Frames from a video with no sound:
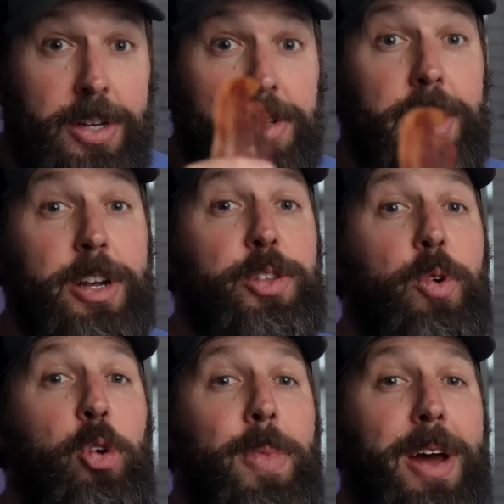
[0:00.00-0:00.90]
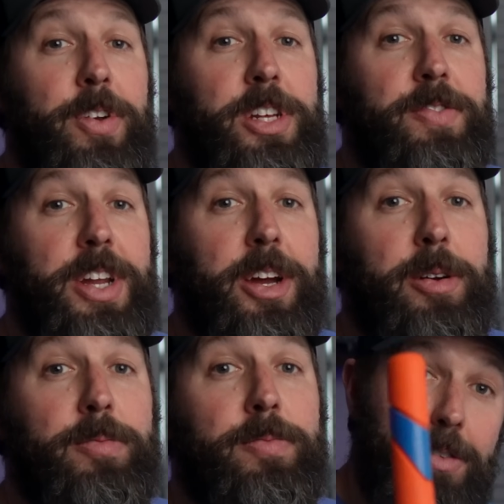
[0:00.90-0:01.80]
So here's the roadmap for this
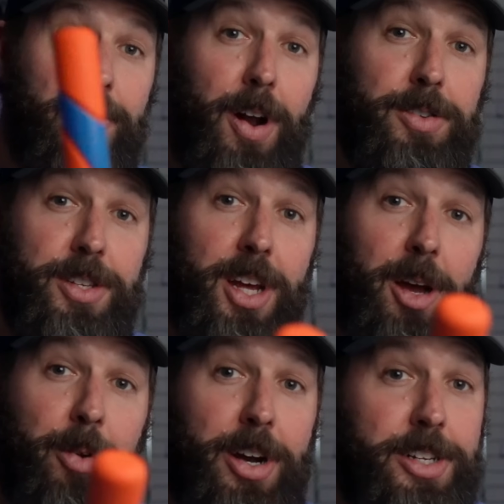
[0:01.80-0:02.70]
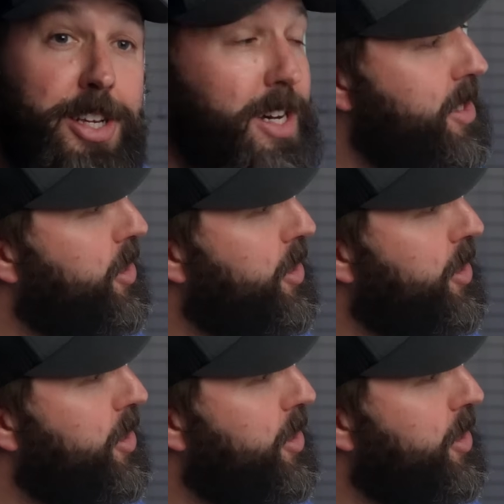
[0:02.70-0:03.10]
video. First, I'm going to discuss the